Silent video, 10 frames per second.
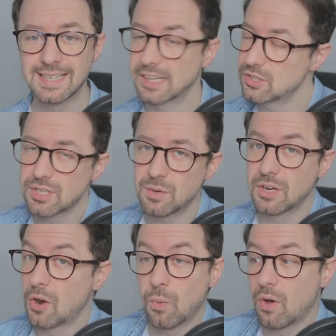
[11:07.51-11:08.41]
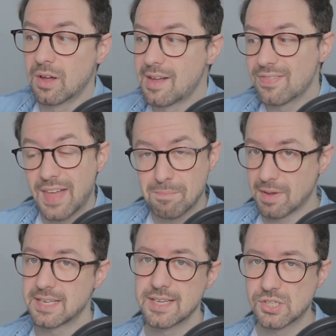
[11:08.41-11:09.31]
Now, you don't know what that
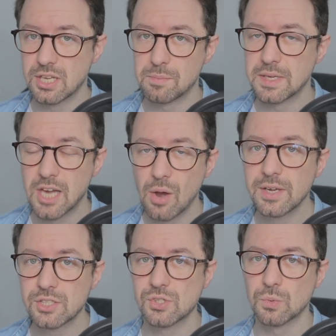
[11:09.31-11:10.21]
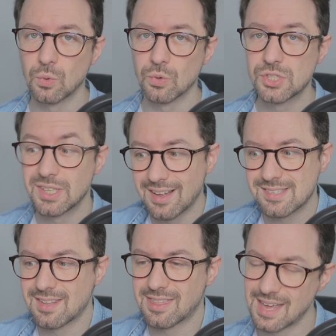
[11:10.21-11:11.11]
money is going to be going towards. You'd like
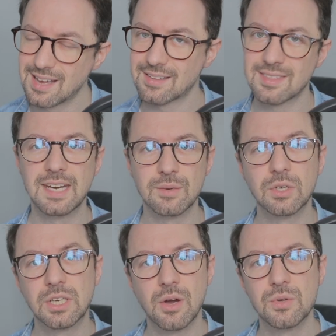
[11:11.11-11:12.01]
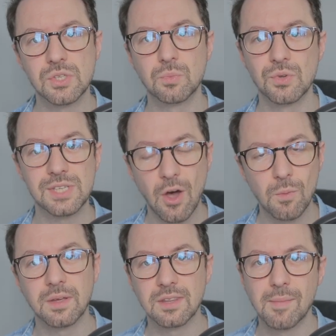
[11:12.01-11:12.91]
to think that it would go towards
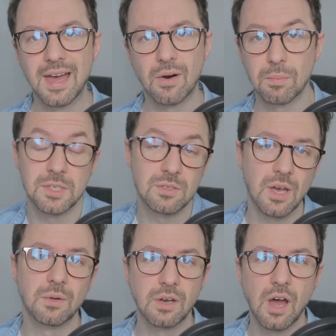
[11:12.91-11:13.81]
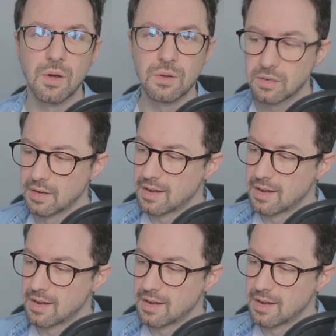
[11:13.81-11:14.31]
helping them out, but you don't know.